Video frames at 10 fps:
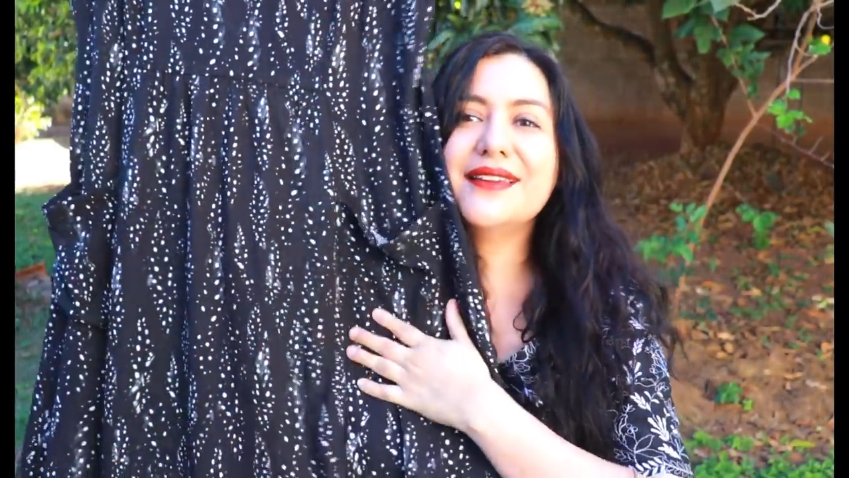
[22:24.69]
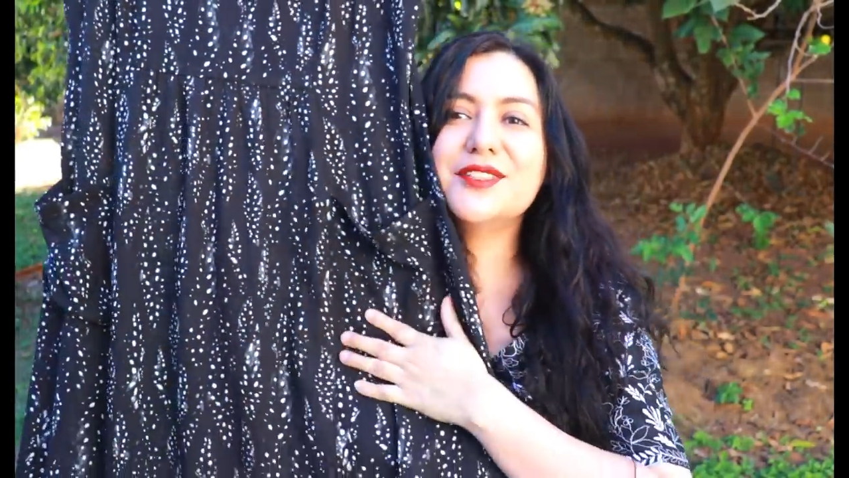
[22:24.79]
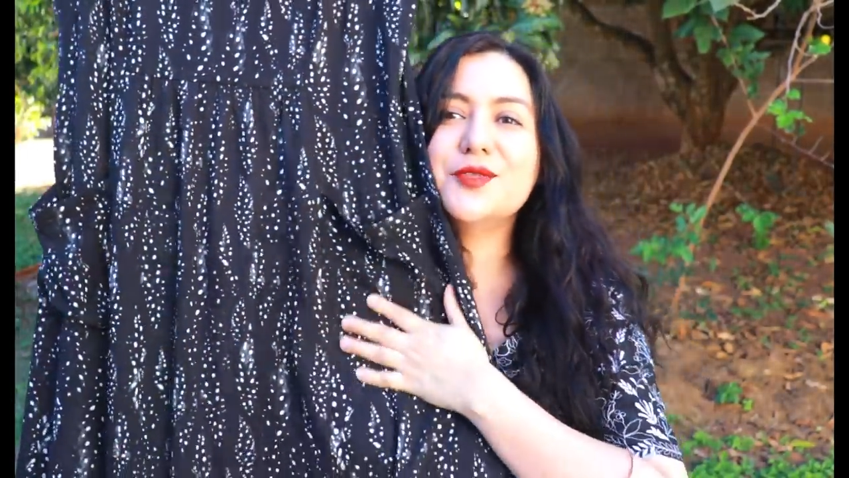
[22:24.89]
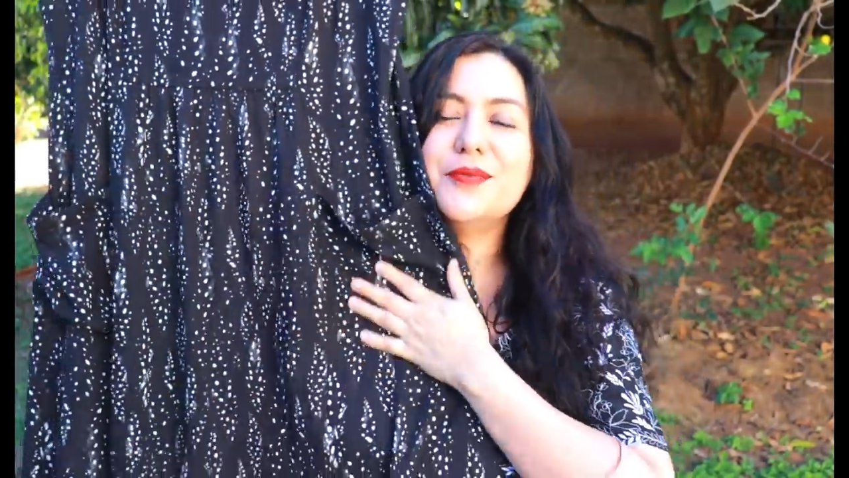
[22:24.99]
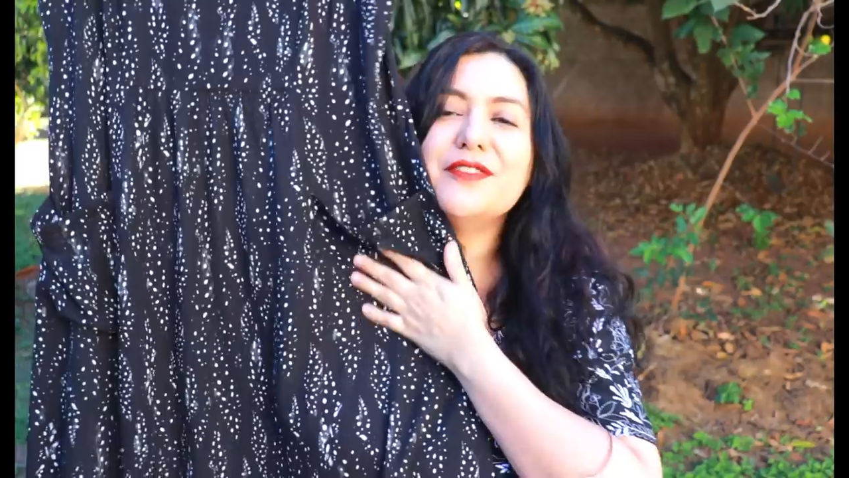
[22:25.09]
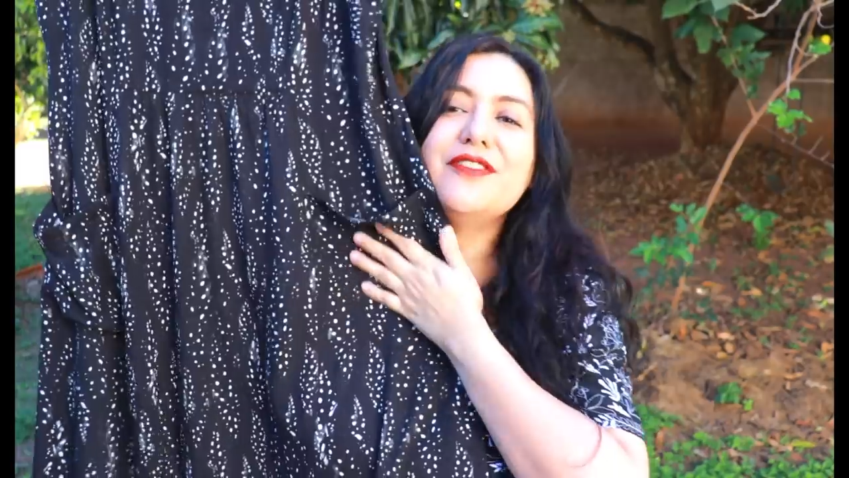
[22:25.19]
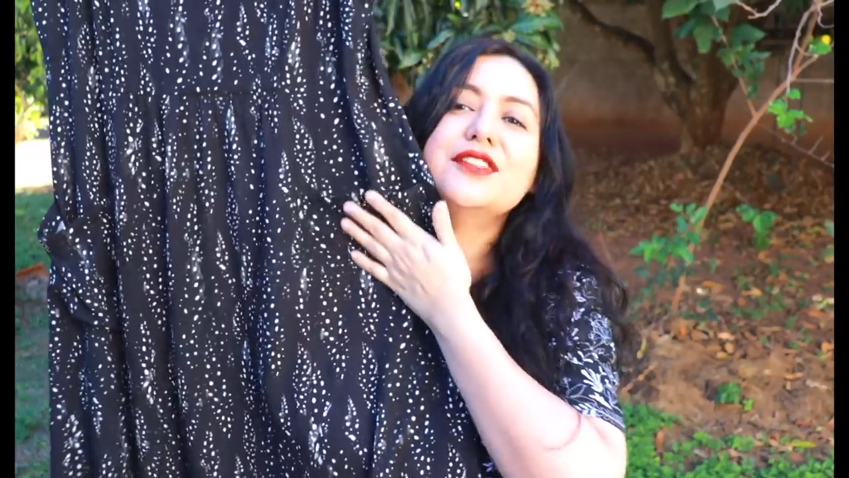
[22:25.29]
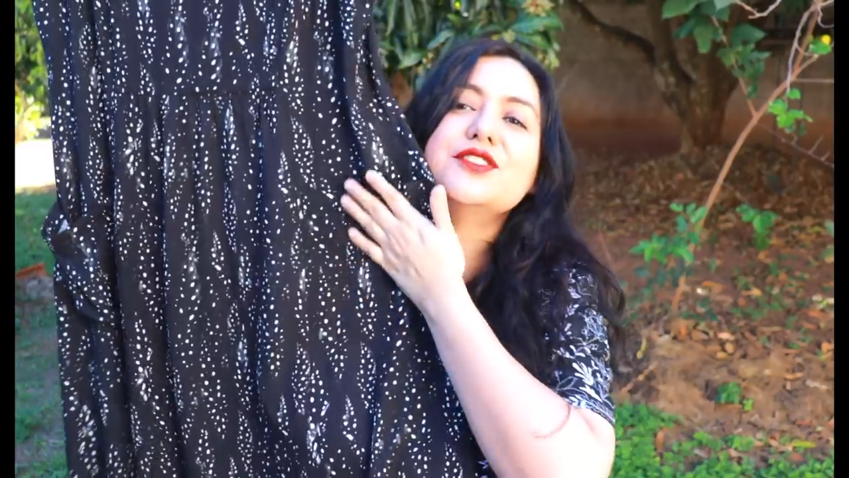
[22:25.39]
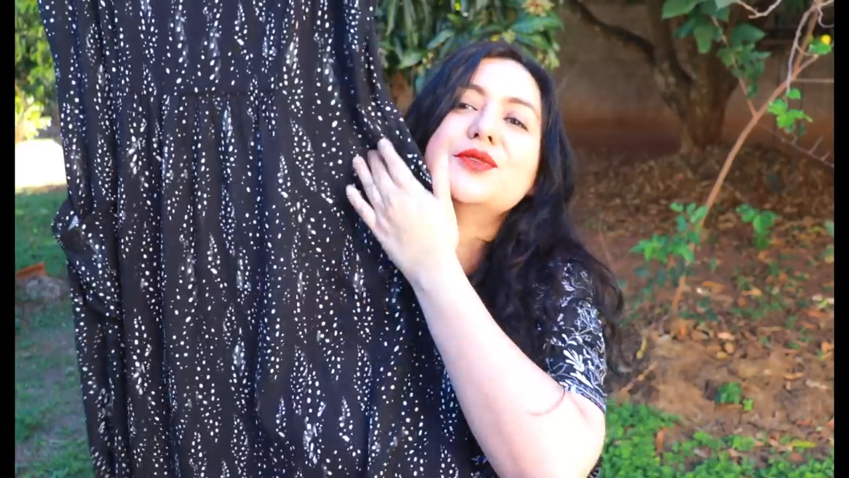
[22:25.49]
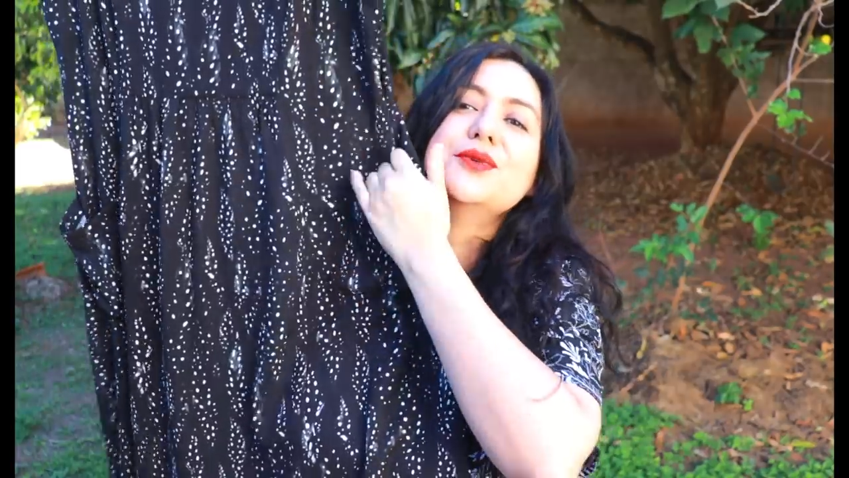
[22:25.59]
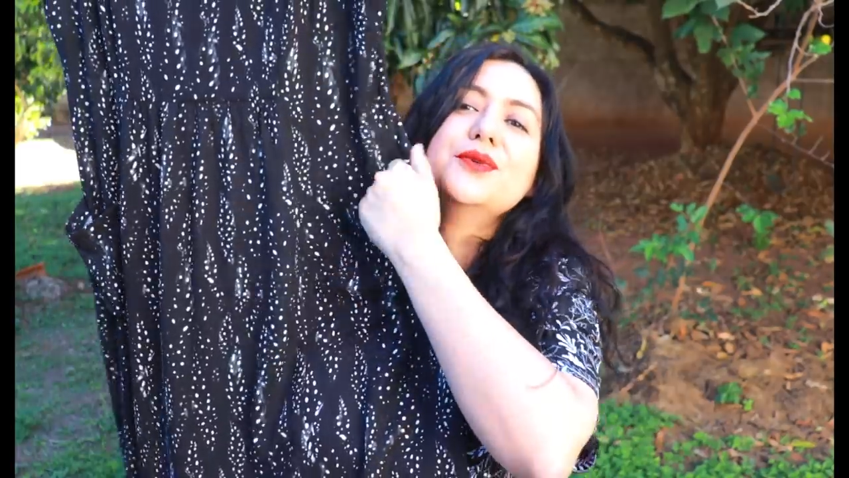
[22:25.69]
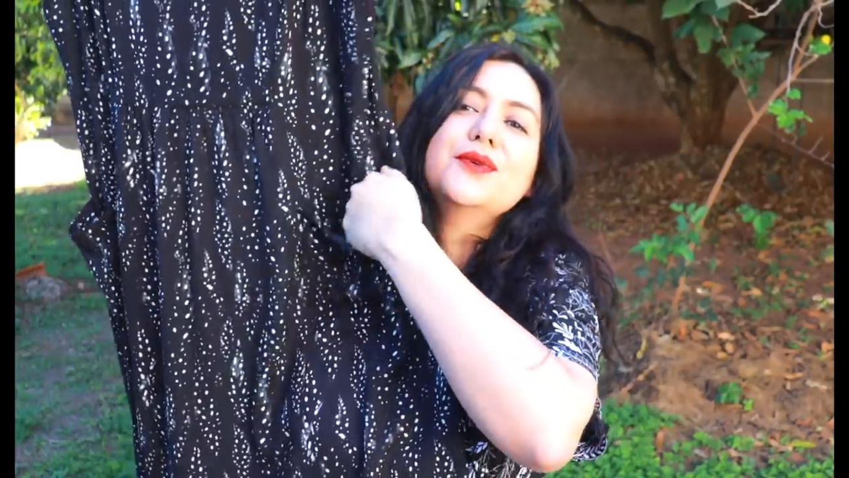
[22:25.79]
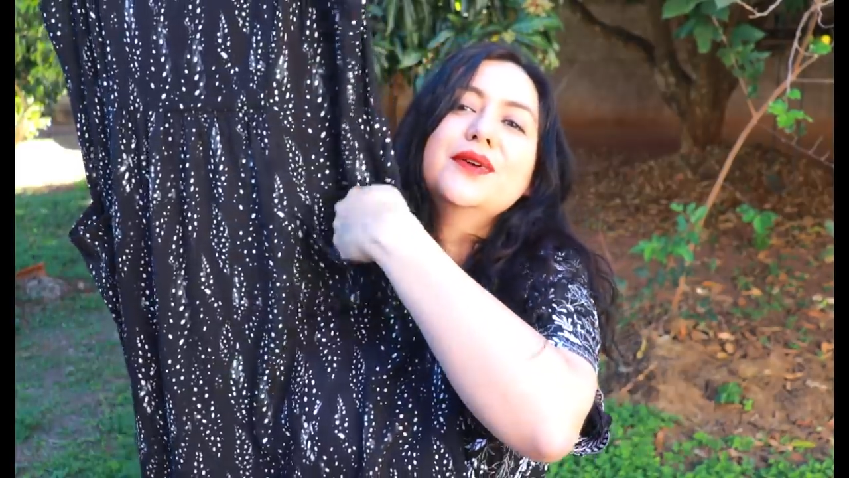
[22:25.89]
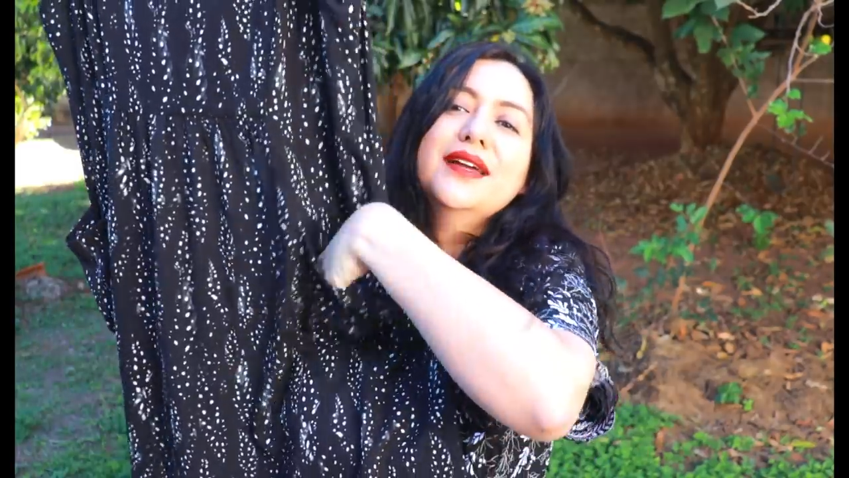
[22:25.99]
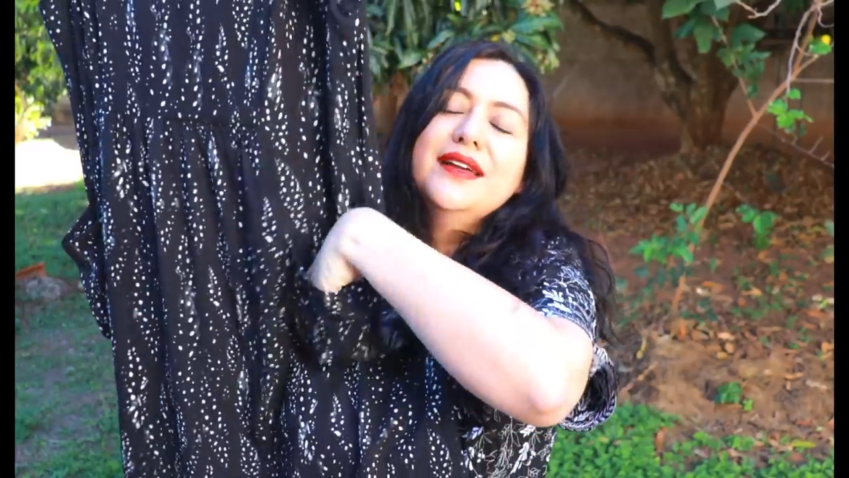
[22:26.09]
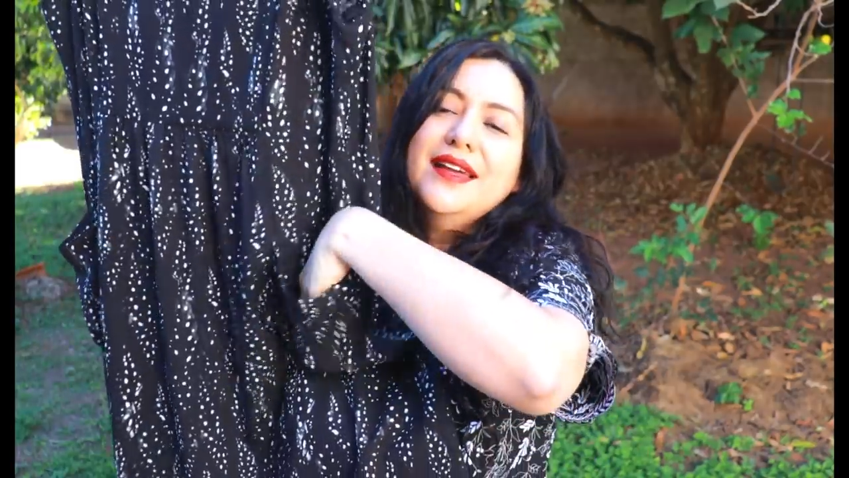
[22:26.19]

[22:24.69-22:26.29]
super fun to do